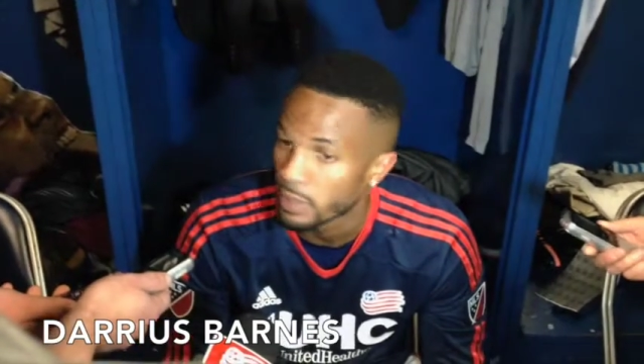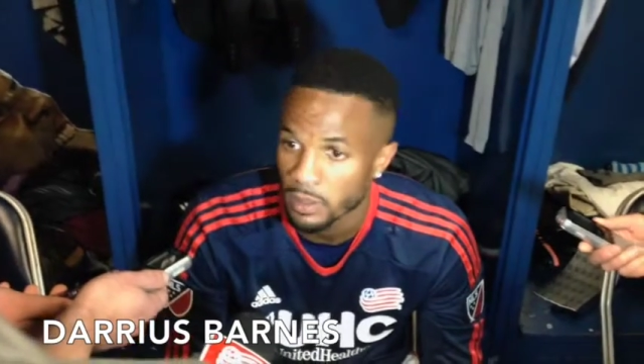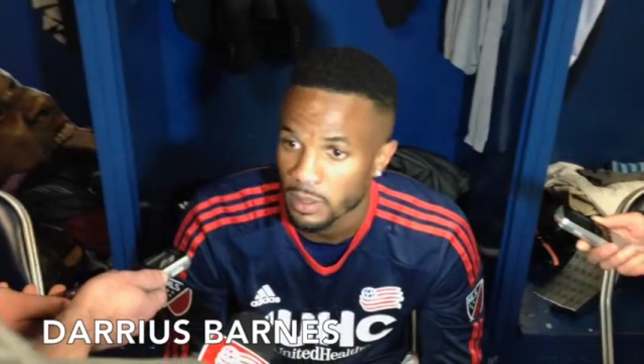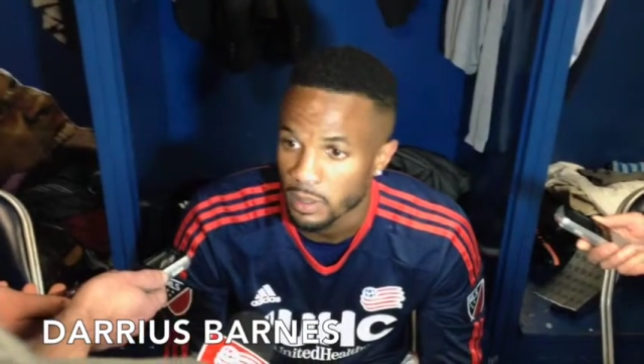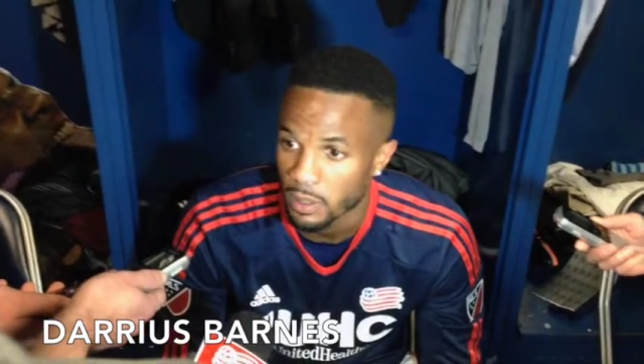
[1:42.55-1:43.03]

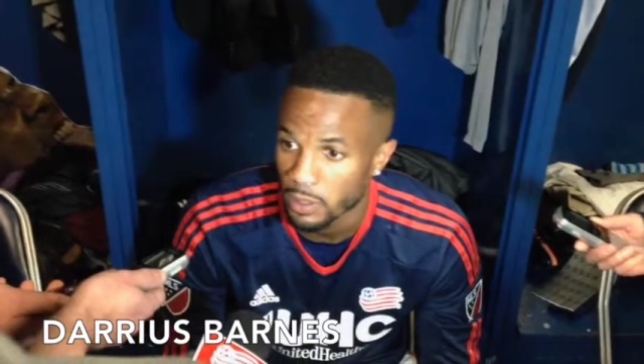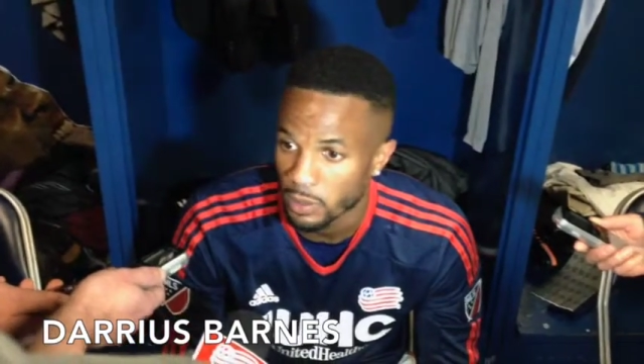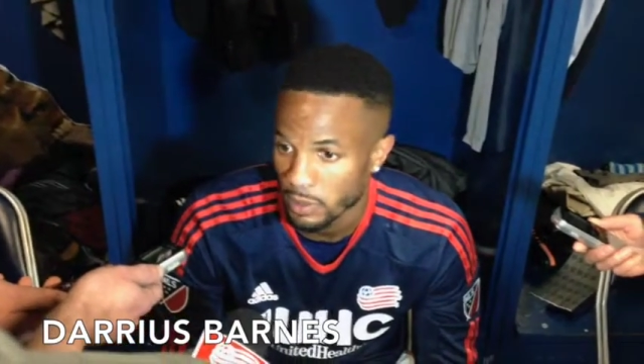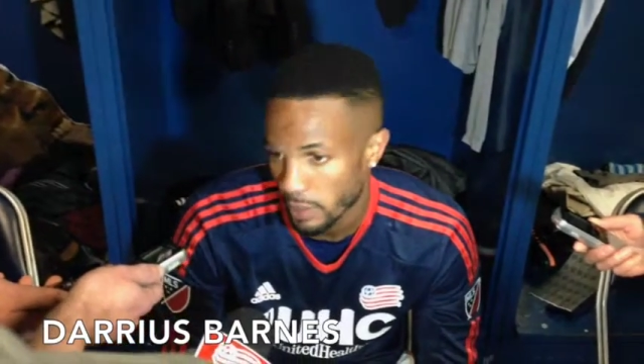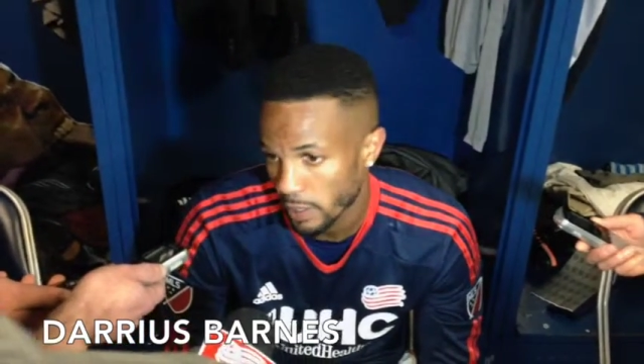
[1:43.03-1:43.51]
And, you
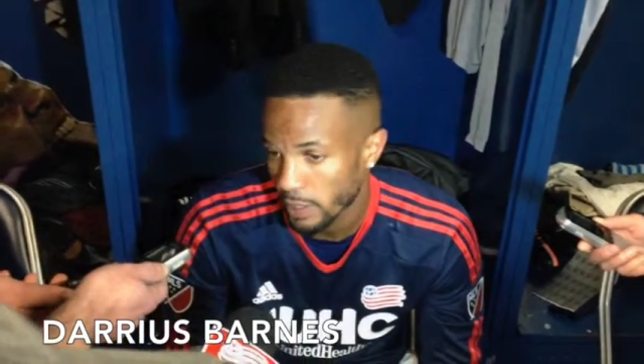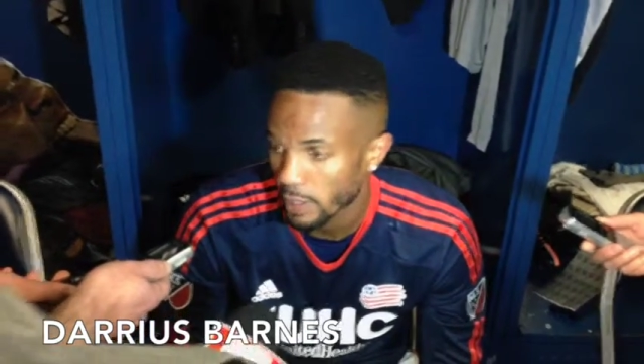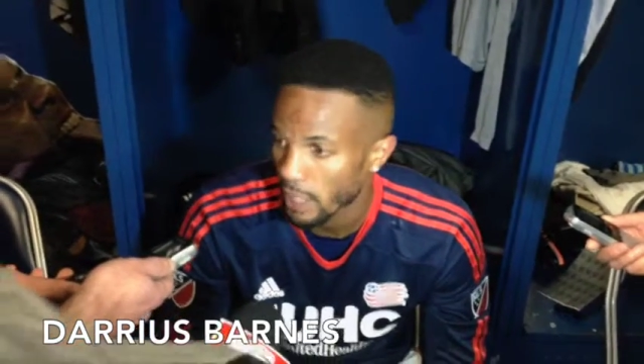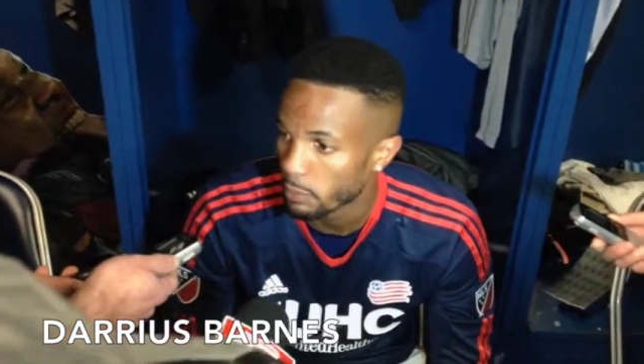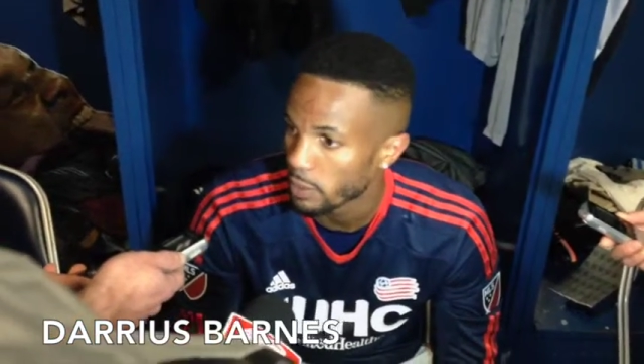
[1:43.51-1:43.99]
know,
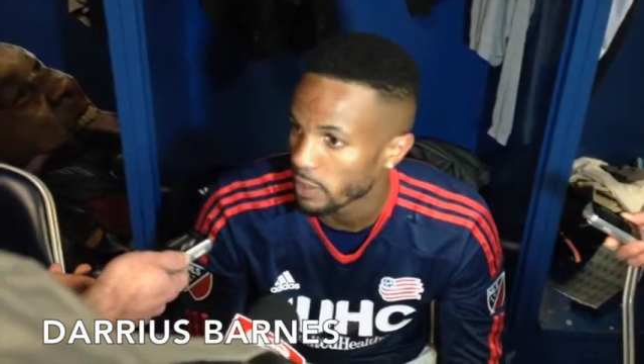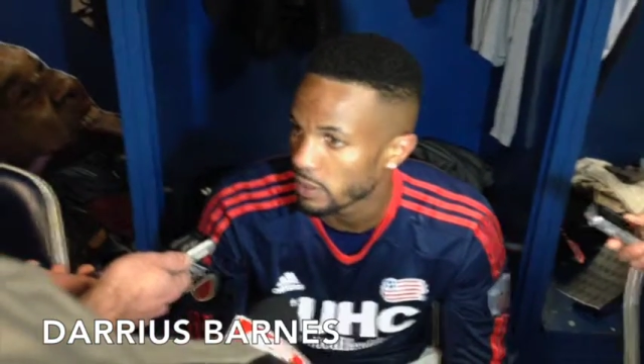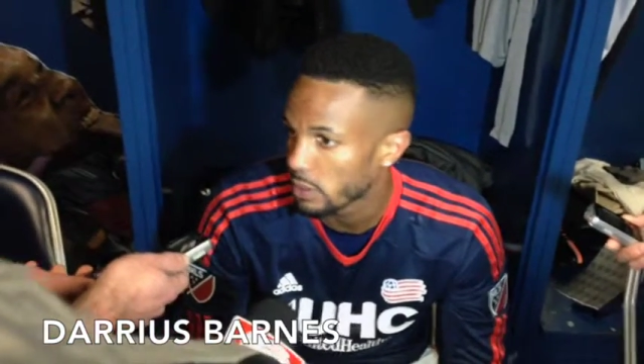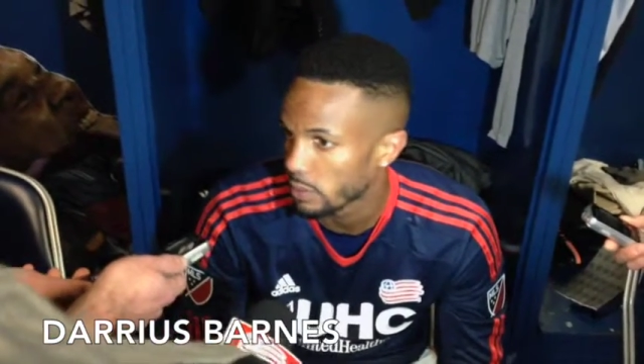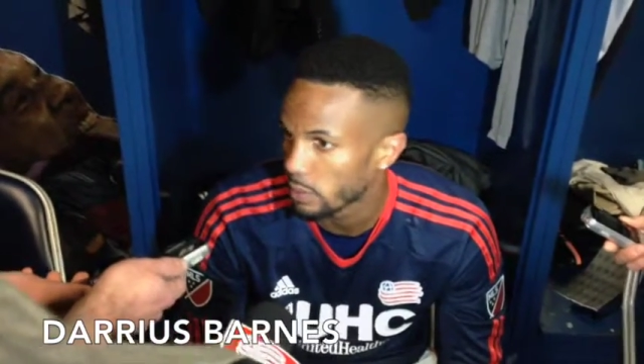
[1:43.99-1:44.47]
they came with
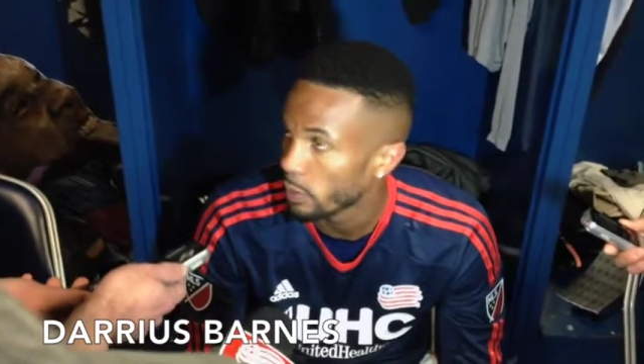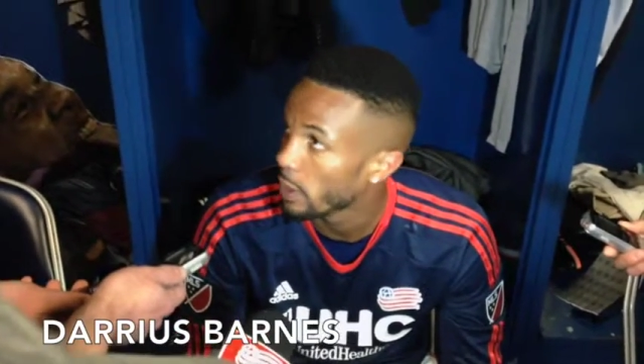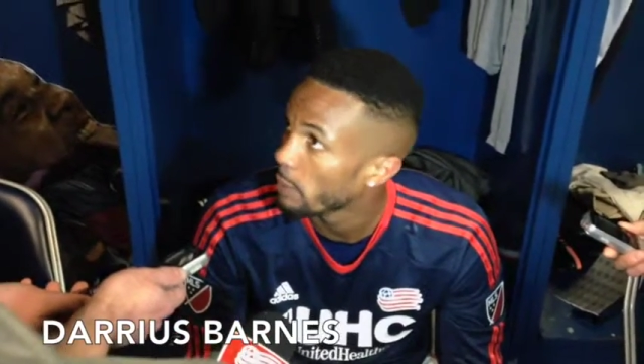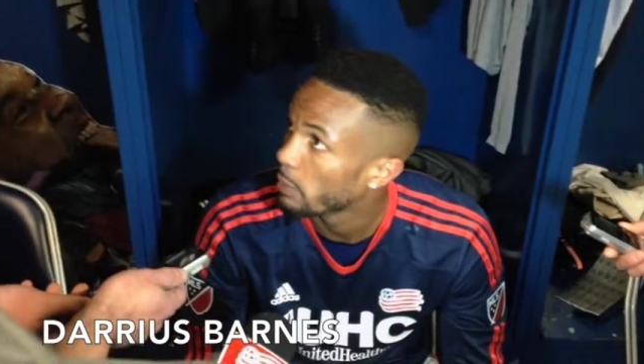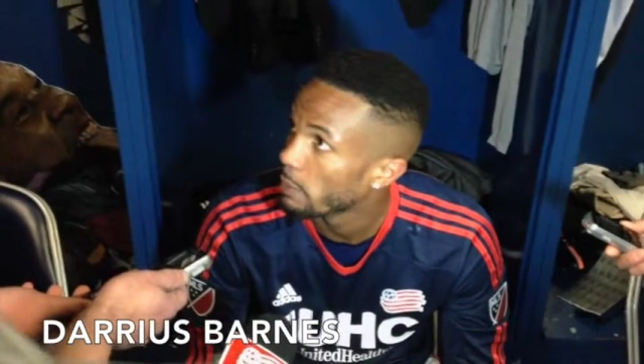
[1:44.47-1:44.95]
it. So
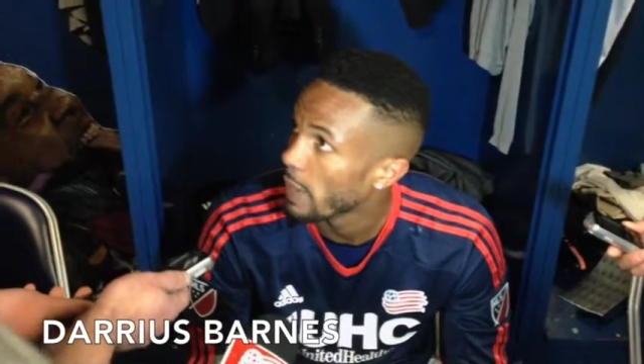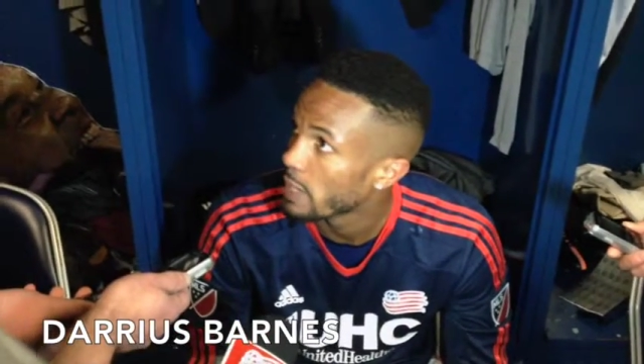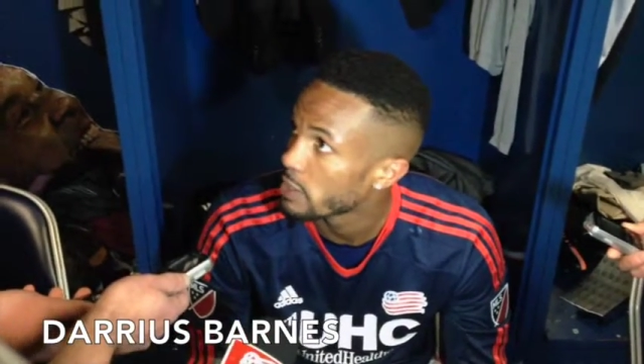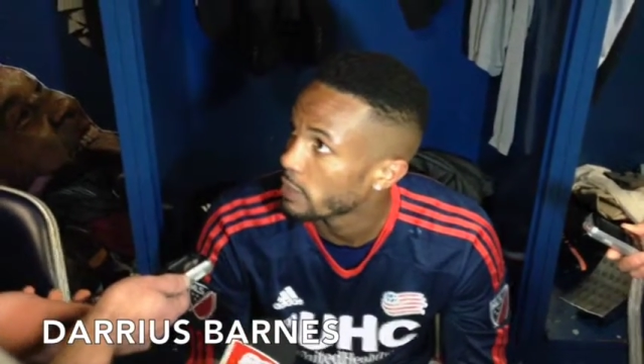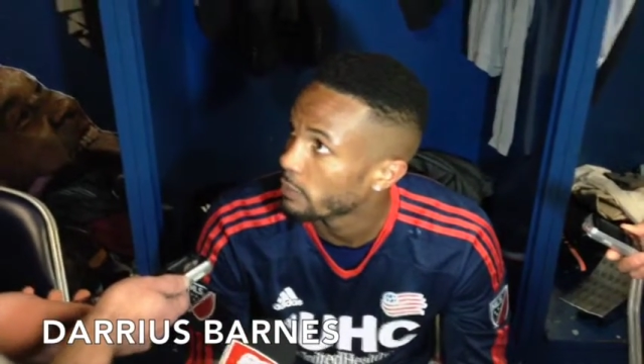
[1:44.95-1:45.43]
we were able to
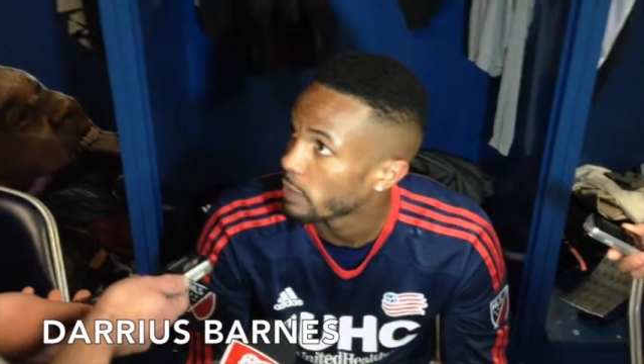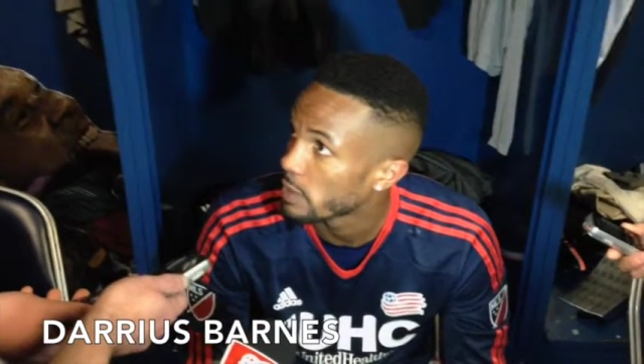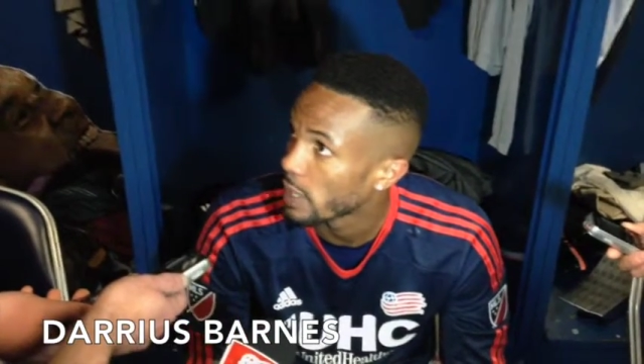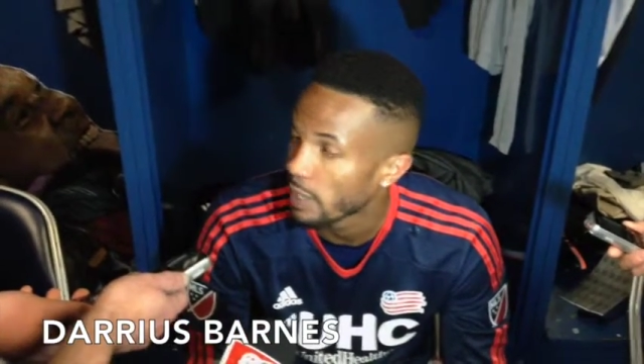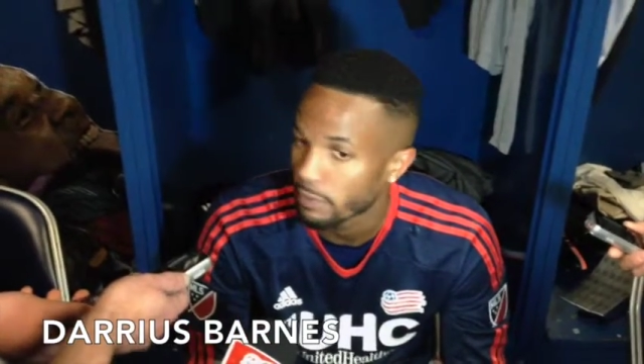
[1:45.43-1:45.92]
match it the
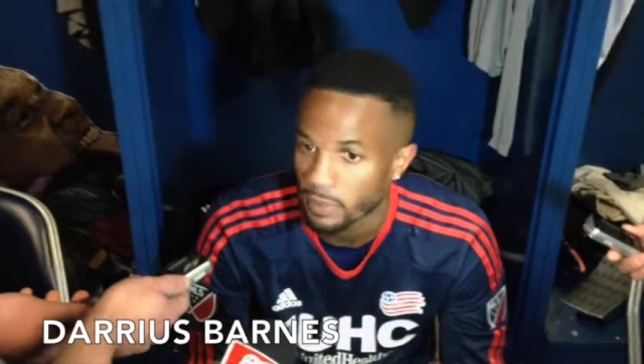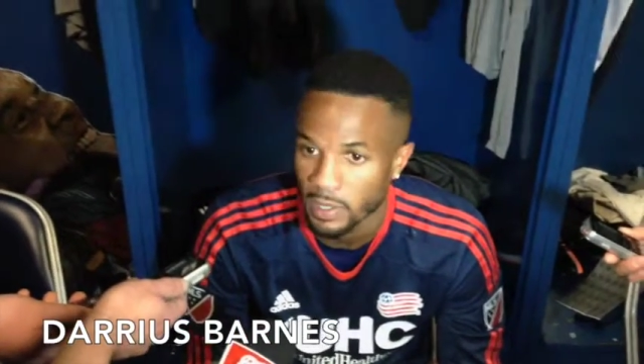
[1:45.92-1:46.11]
first half.